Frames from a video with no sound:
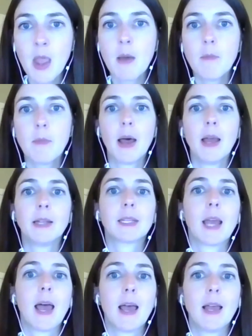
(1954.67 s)
But
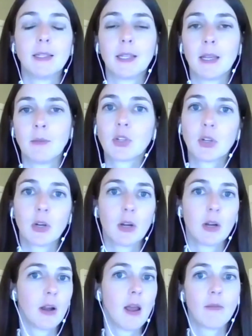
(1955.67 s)
as I'm
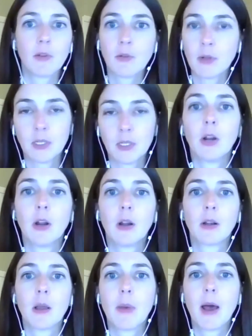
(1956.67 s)
sure everyone's
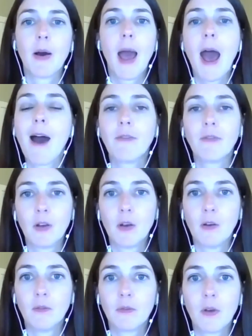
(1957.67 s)
heard, about half
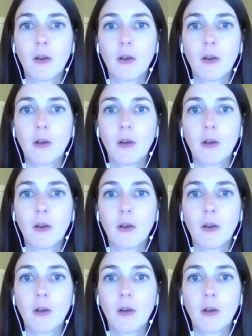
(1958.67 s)
of